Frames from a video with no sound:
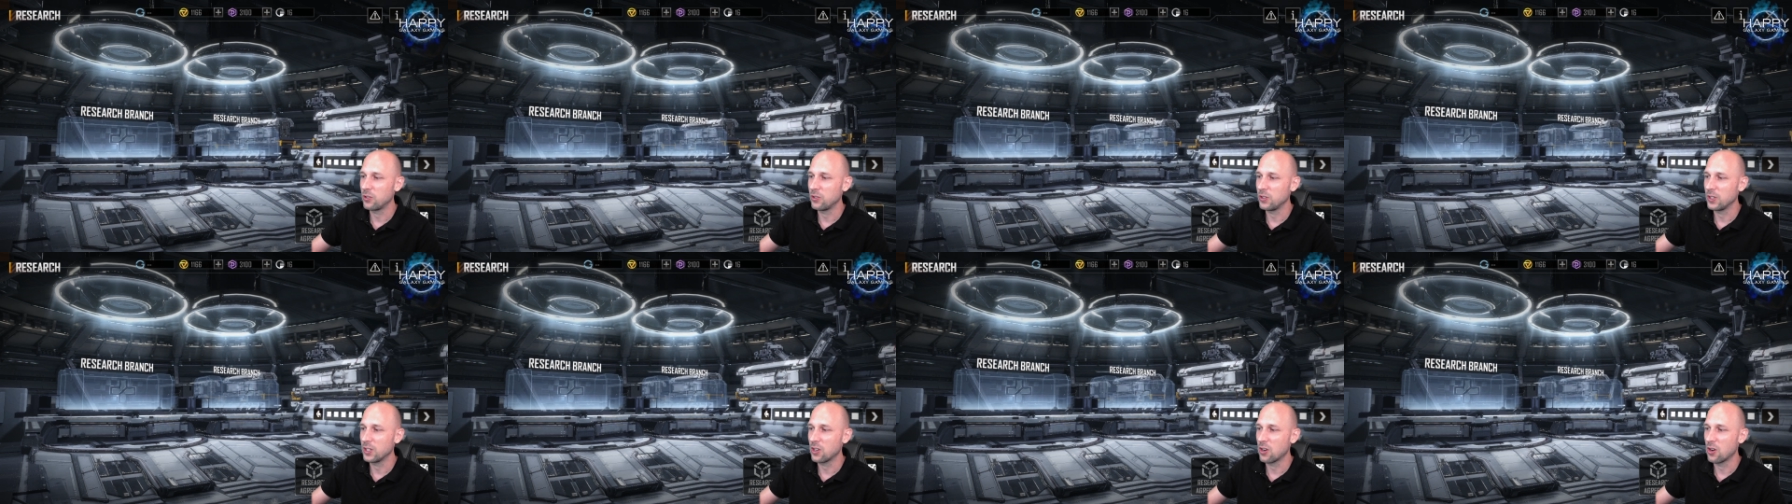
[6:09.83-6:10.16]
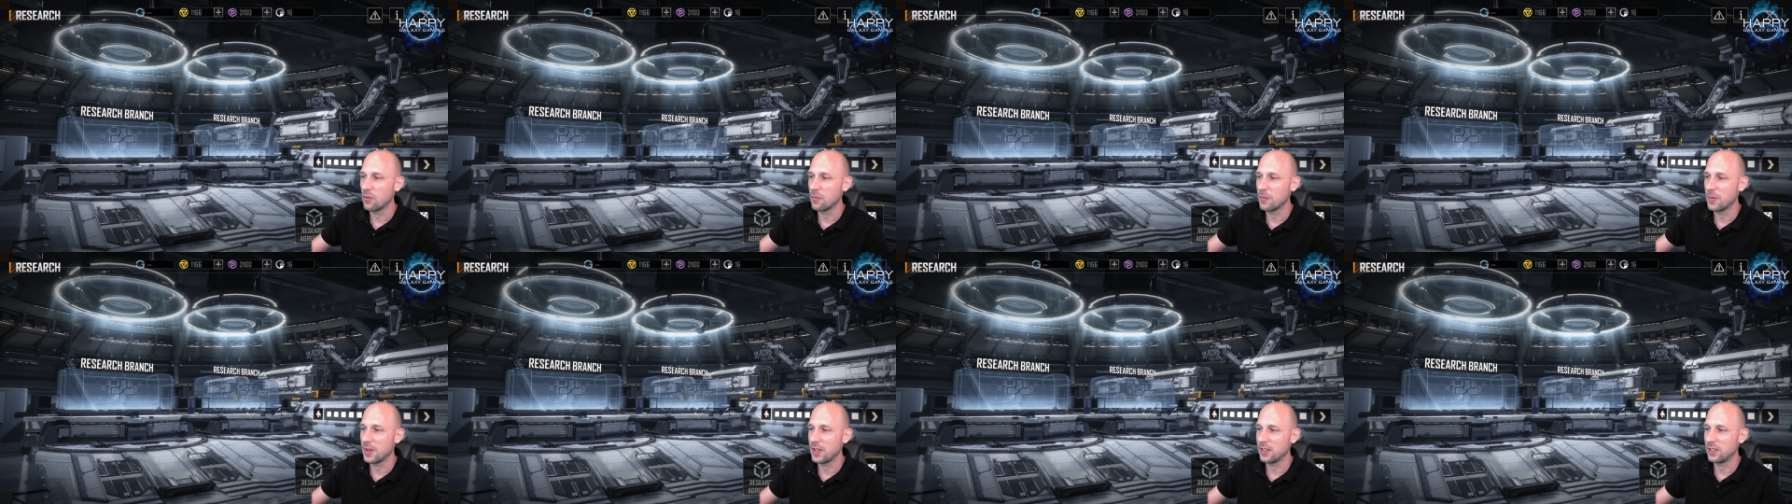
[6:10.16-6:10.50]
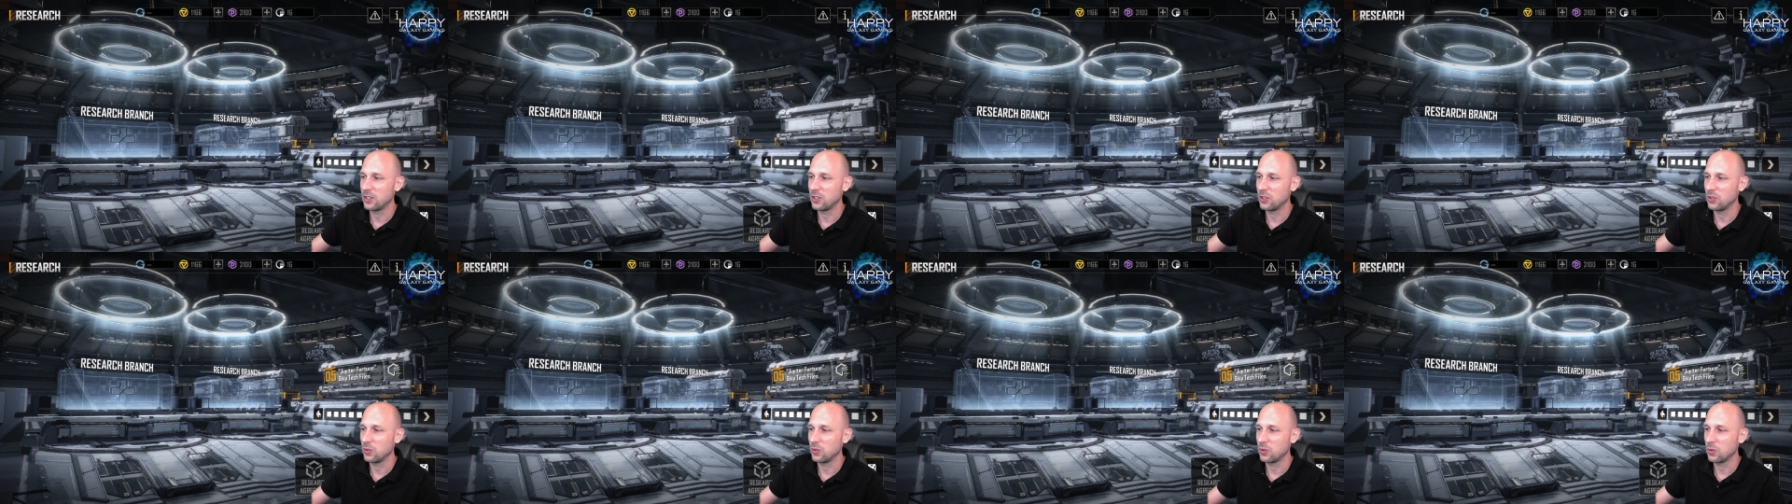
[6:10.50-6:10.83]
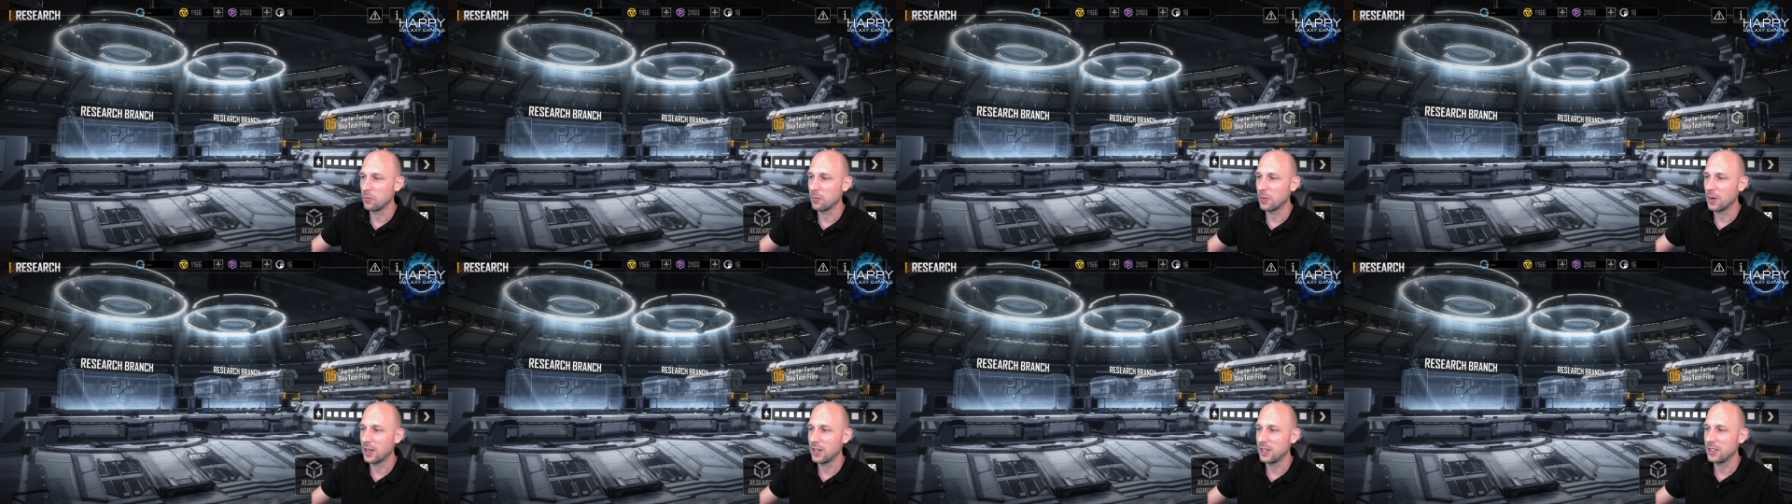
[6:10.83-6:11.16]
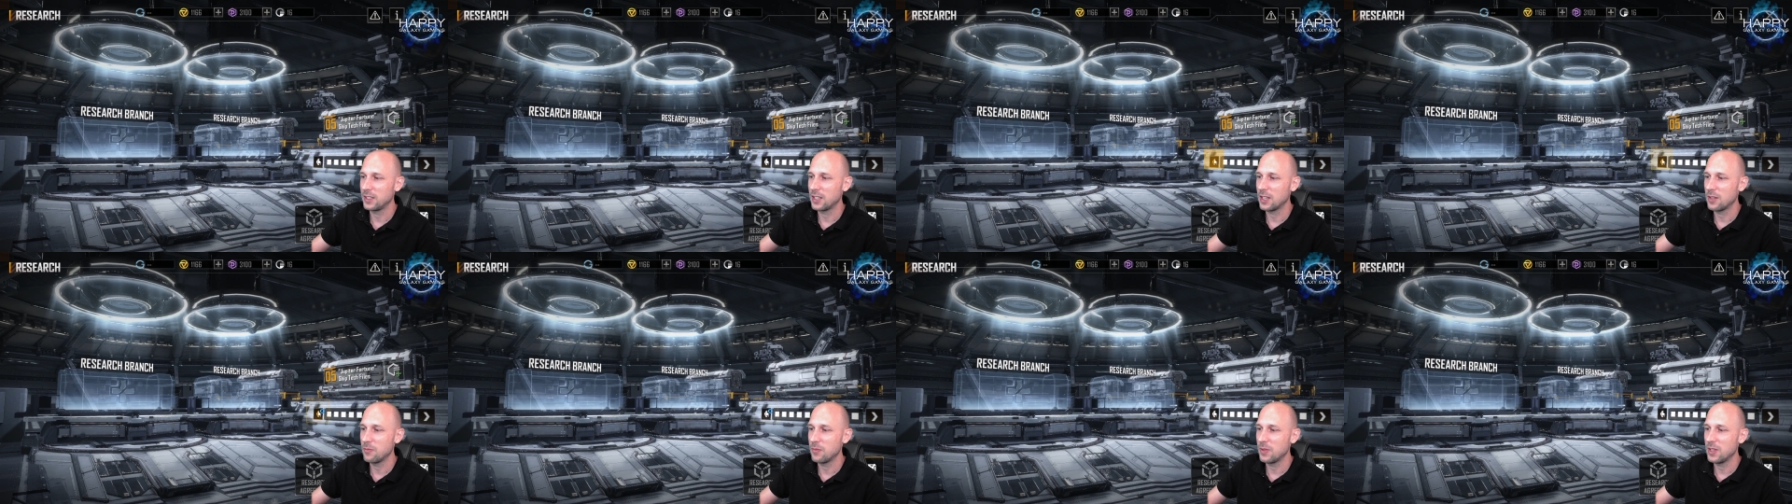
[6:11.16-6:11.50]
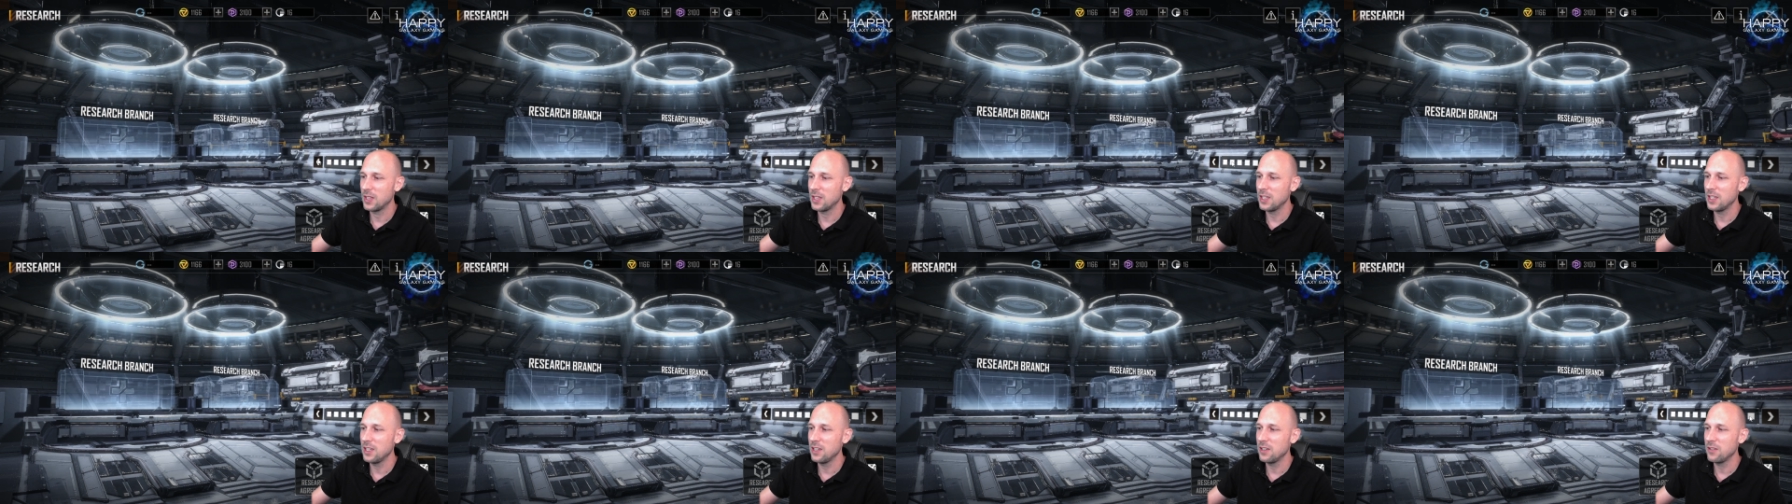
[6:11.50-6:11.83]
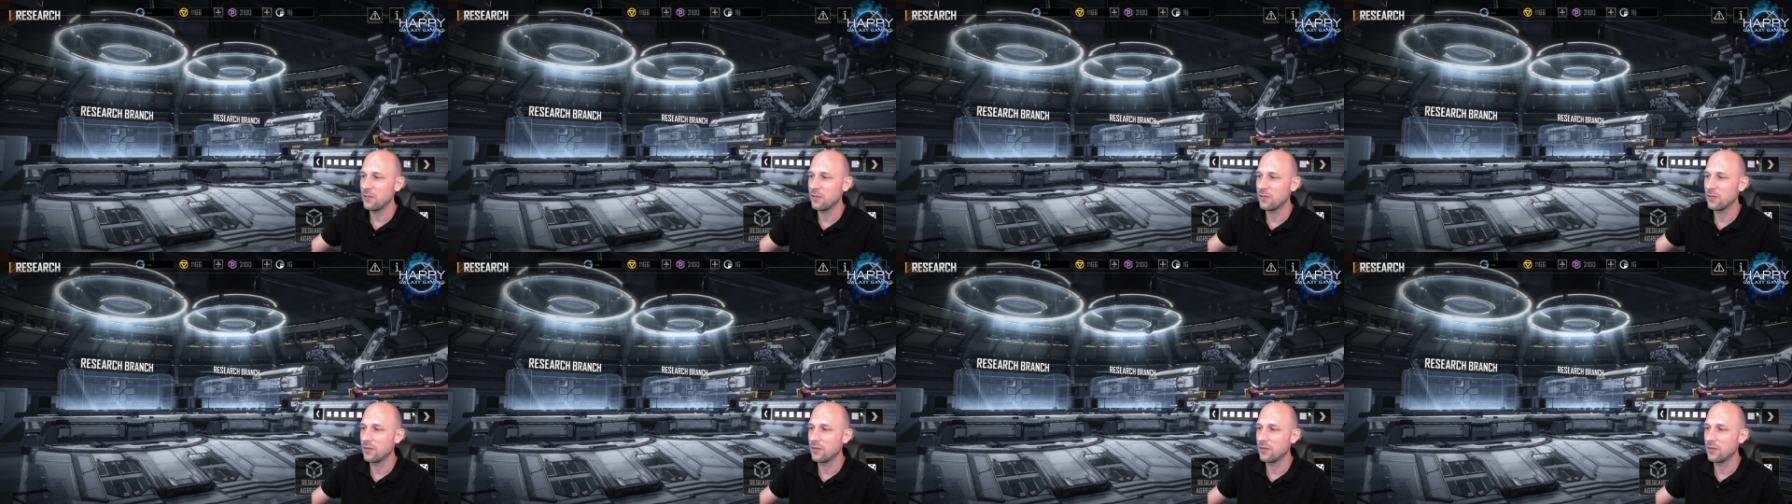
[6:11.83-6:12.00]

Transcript: recommend you to buy them. If